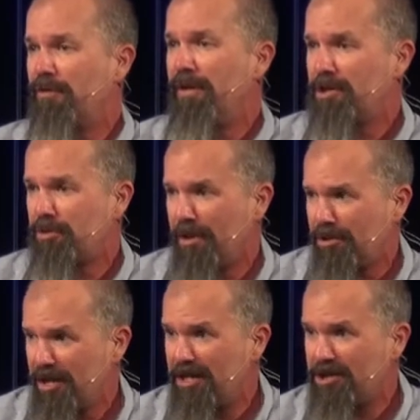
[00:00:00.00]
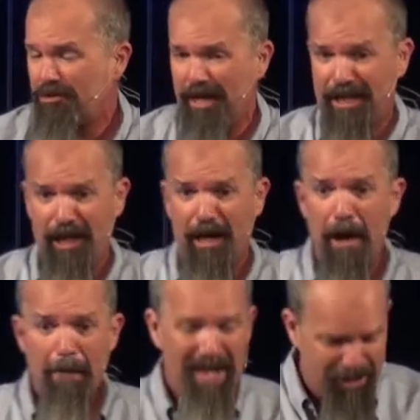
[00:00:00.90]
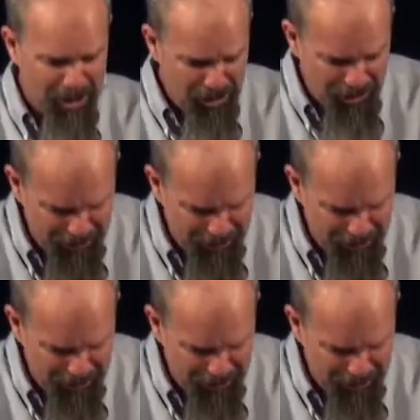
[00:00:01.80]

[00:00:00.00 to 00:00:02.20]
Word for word: of Israel's history. It's, a, uh, it's, it's,